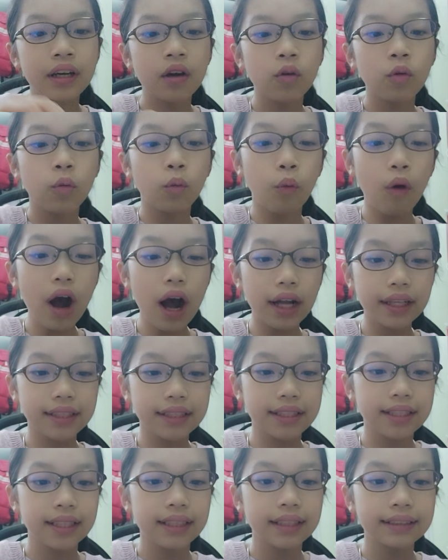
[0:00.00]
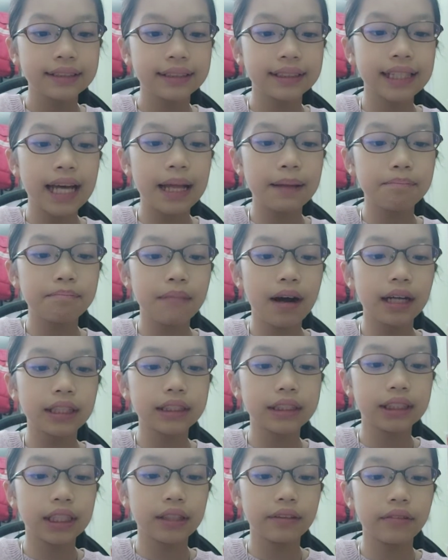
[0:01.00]
What? Said
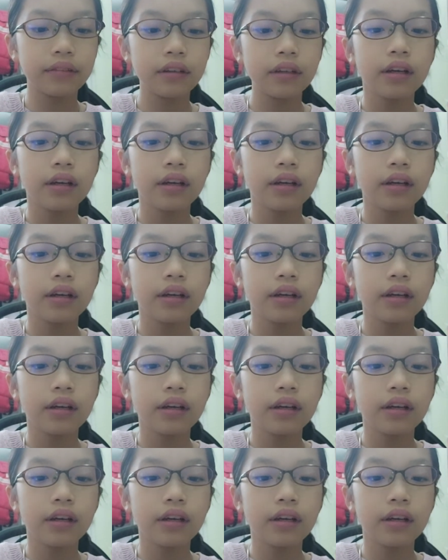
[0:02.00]
Munchin.